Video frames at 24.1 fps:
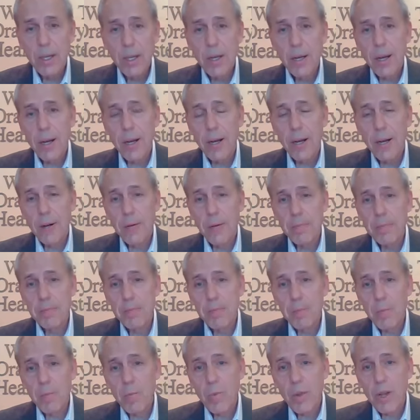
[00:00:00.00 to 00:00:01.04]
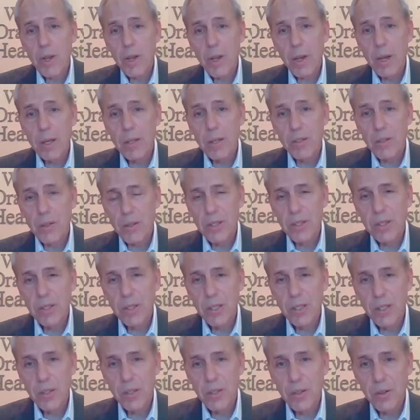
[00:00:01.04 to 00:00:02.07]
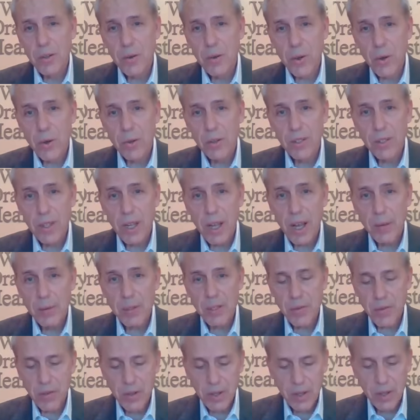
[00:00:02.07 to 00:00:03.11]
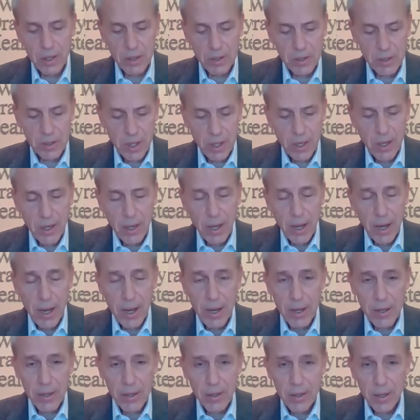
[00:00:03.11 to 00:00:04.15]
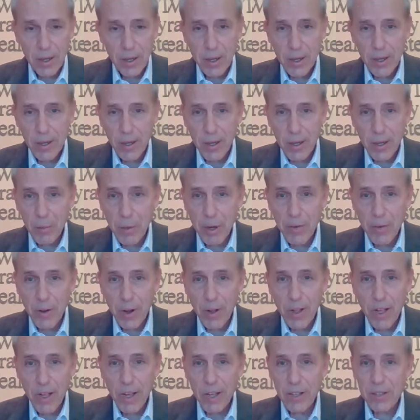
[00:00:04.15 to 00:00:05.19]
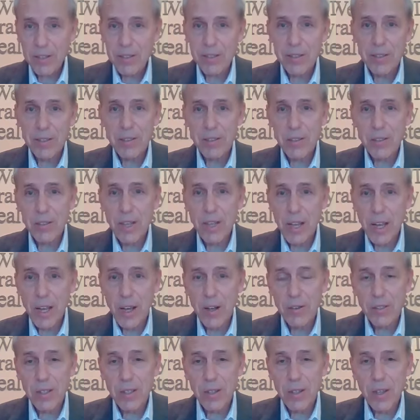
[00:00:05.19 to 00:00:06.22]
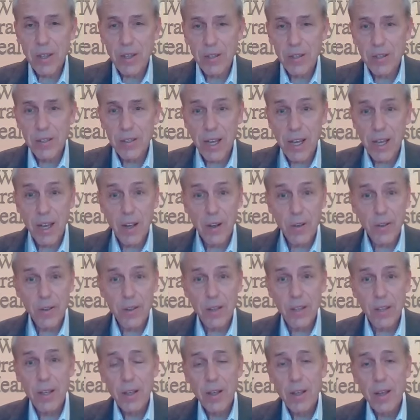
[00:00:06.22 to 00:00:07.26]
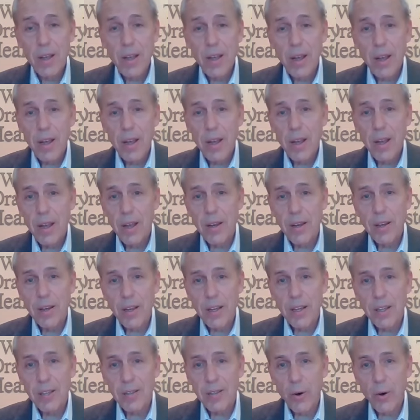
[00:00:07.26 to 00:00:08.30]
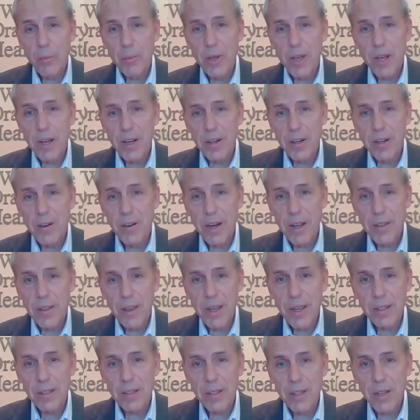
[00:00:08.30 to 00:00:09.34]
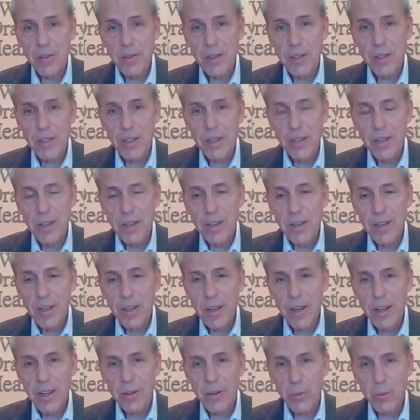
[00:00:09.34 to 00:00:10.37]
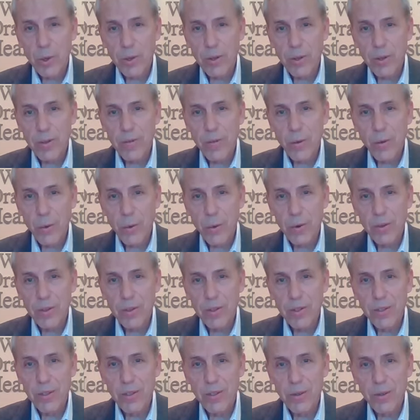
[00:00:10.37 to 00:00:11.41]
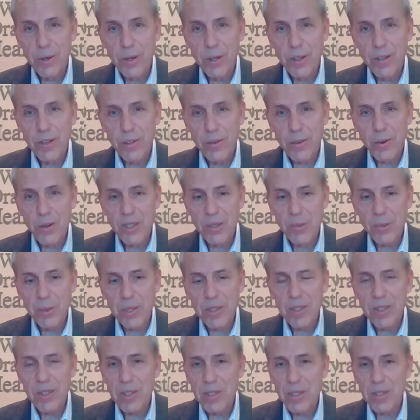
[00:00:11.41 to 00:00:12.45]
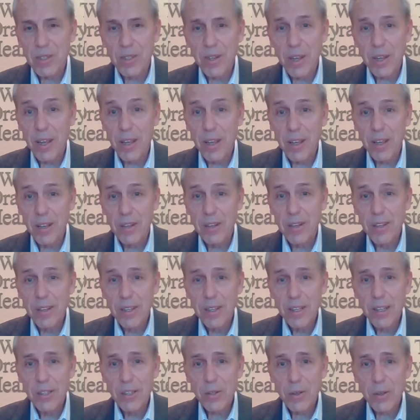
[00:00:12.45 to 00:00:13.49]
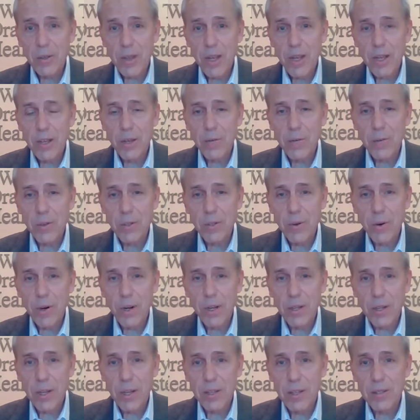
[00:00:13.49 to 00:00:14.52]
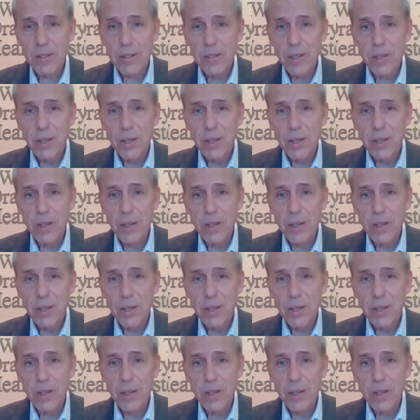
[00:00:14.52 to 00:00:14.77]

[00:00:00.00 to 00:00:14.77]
And so continue to do those types of things. And above all else, stay healthy, and hope you had a great Thanksgiving. And we look forward to the Christmas season ahead. So thank you for joining us.